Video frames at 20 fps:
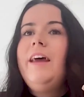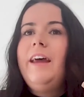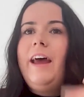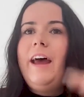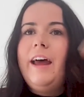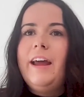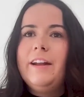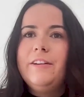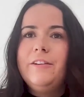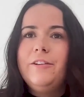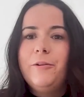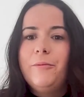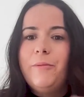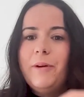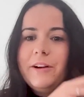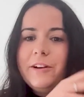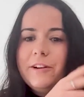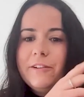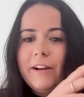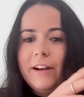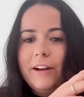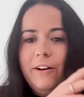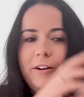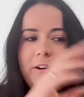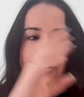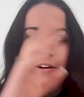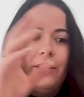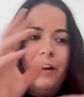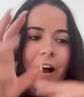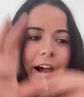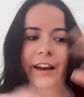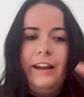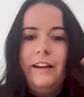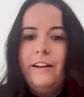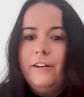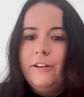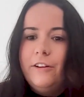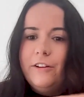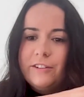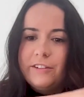and you're wondering, oh, I need a
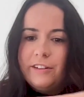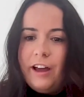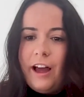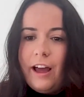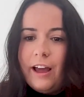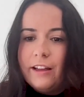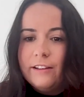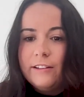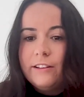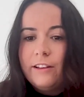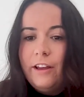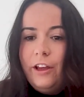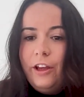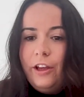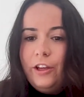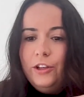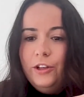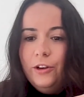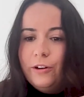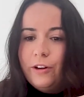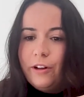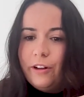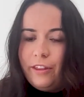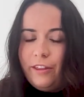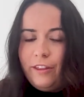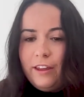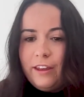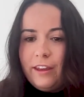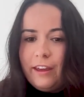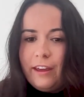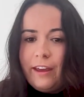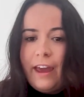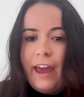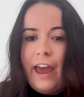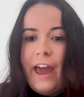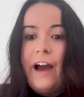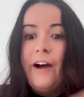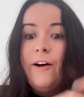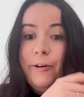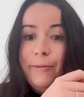new size, you're not thinking,
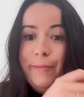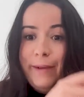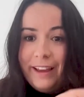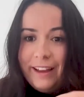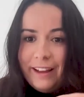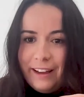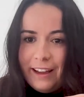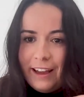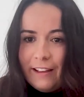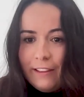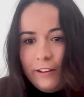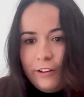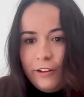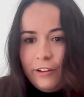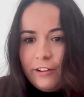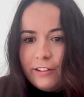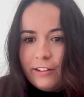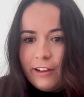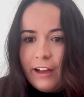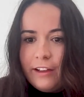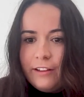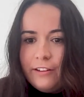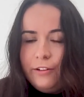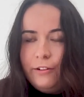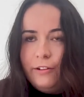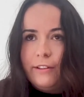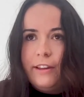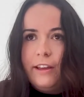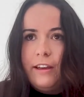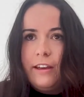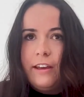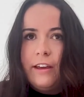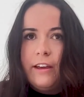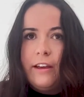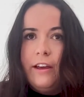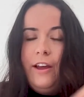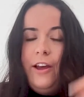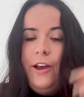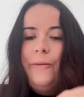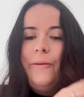how am I going to get the new size? You're thinking,
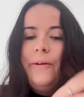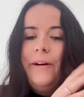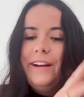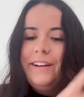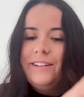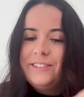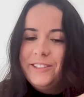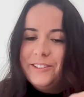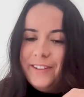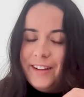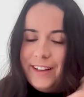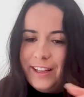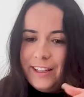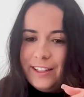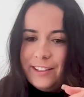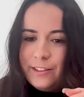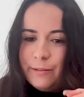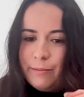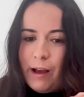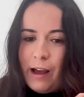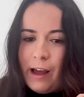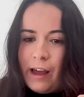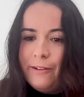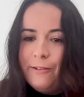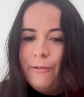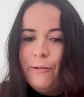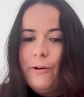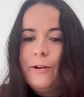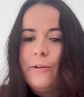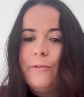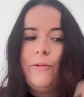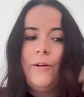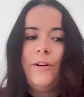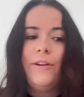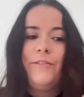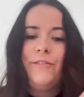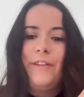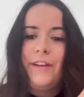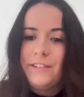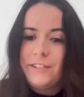what else do I need to buy? What
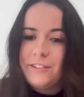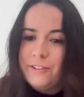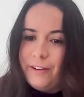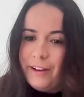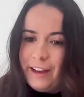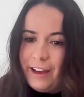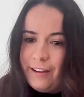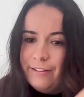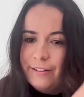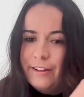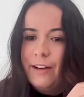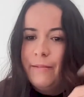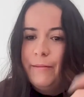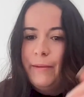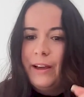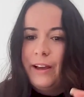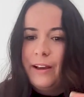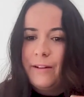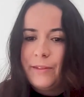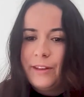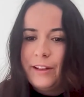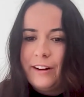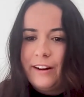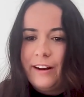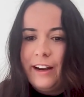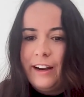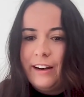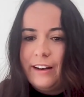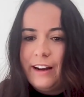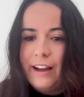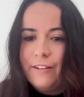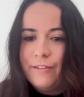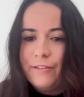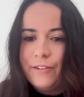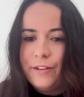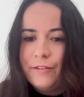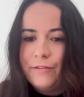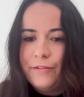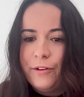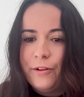events do I have coming up that I need an
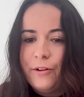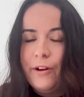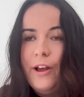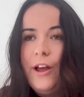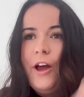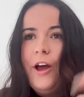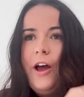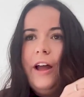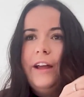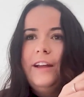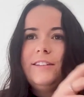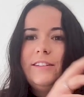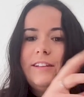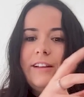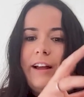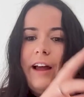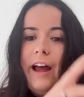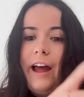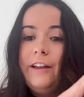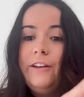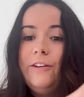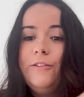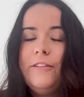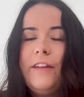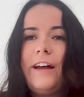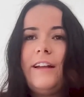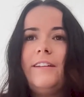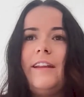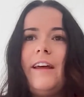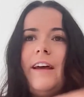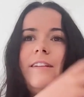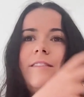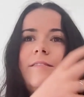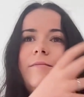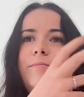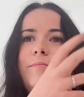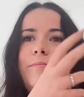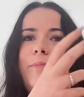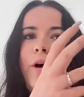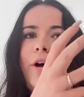outfit for? That
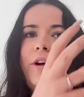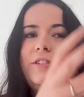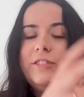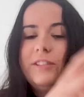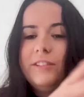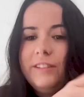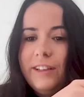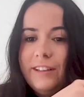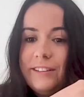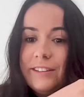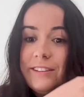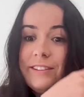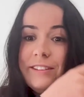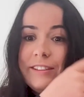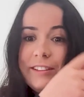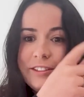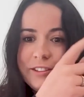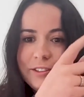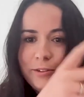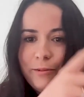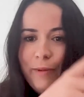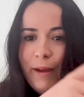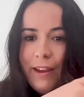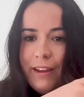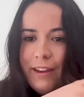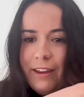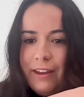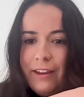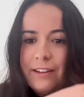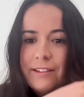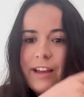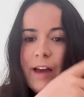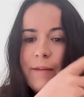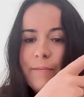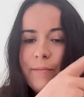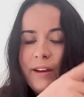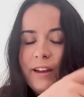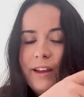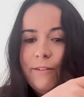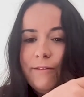purchasing decision making is
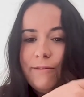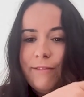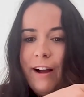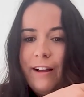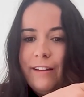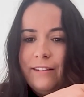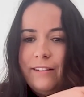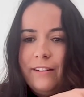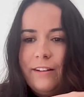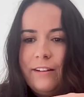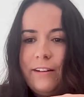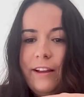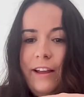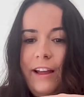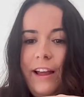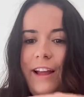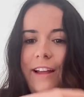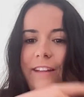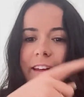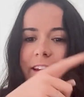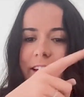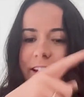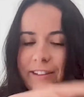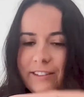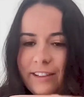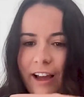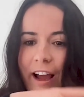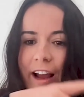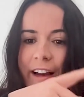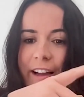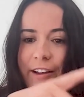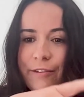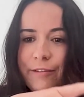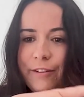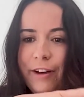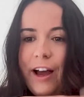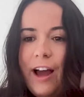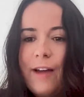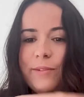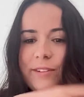happening rather than the anxiety of
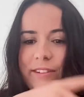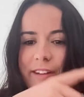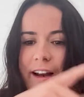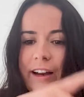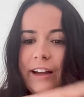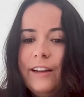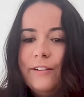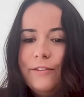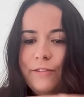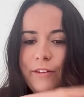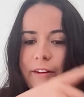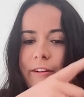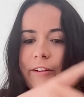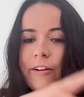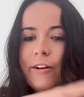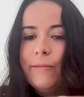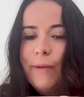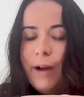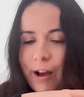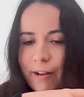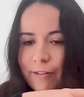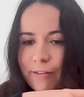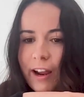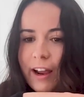I'm standing in the fitting room half